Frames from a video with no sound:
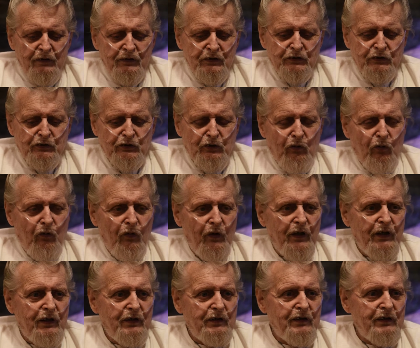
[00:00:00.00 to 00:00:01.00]

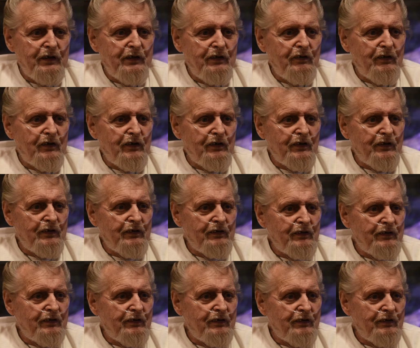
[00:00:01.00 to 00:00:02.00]
squiggly looking
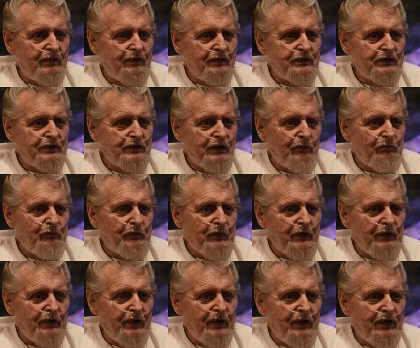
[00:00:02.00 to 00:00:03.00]

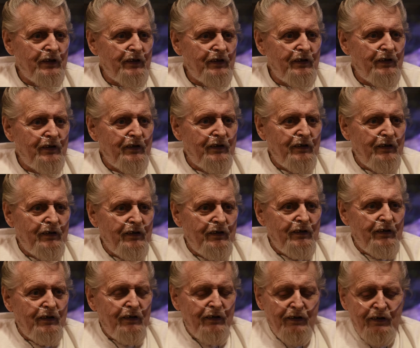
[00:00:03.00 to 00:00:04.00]
something
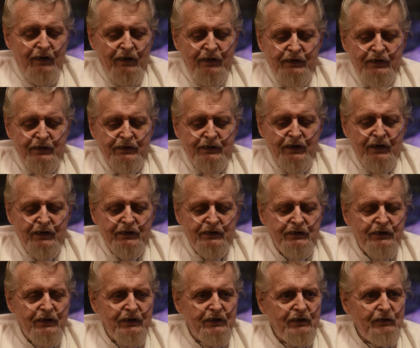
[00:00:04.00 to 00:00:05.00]
there. And you
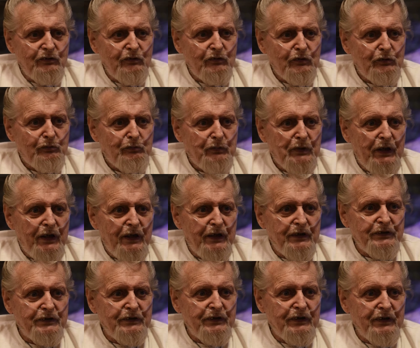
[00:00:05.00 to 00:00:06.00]
touched it and it was
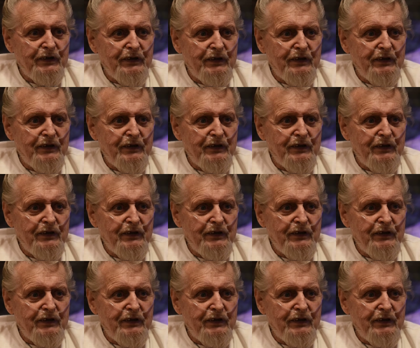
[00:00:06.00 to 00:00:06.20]
plastic.